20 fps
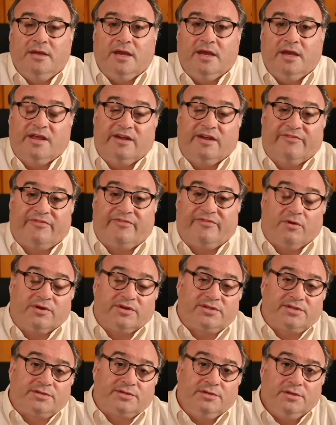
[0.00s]
And then, of
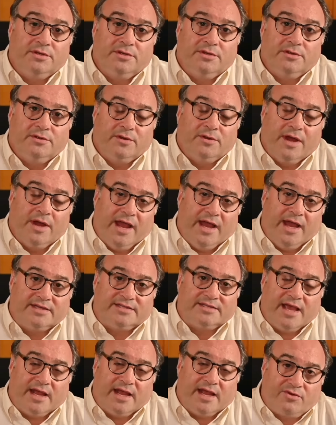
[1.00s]
course,
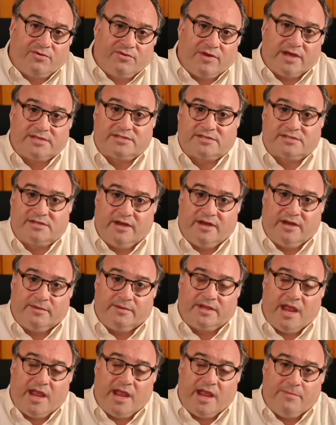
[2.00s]
as that crest kind
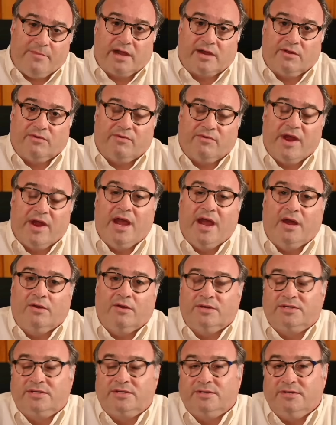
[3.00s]
of came back
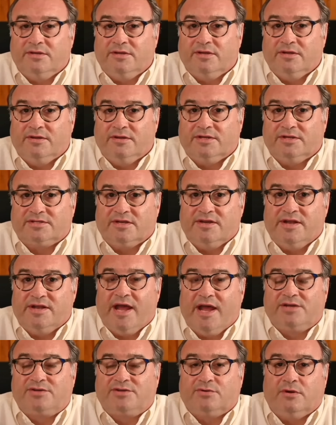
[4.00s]
around, th there's a
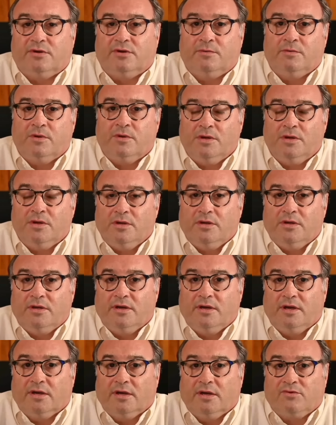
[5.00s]
natural
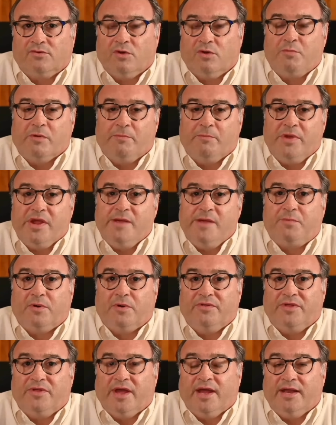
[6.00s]
uh, group of
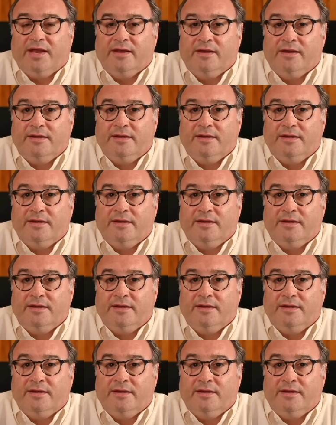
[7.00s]
people that